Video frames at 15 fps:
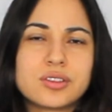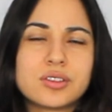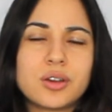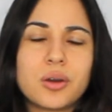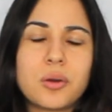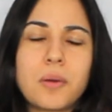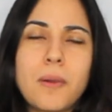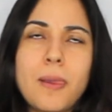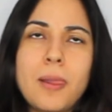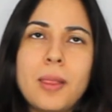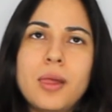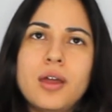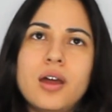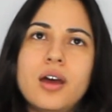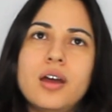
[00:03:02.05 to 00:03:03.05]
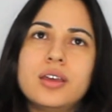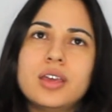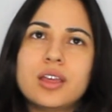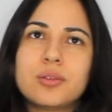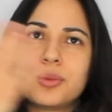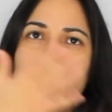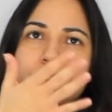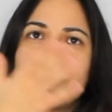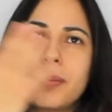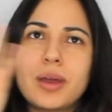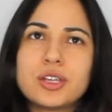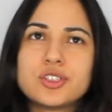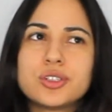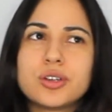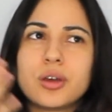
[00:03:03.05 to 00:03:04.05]
So again, with the
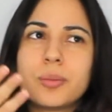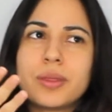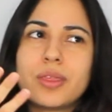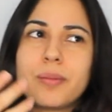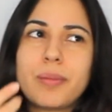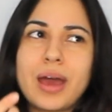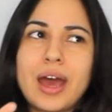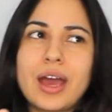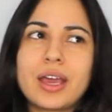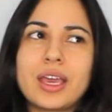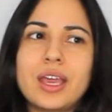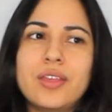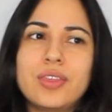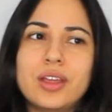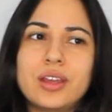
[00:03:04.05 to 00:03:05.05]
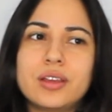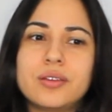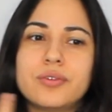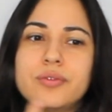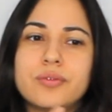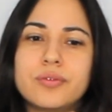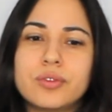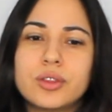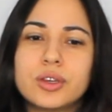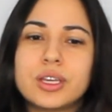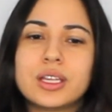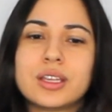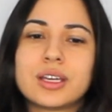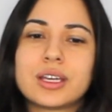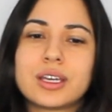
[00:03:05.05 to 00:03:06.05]
metronome in the back and then it
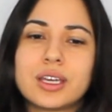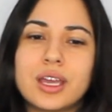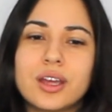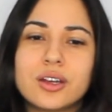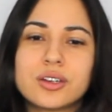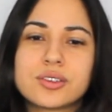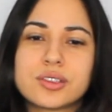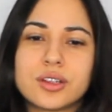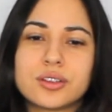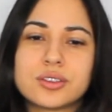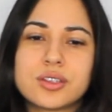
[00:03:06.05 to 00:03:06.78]
looking like a carousel,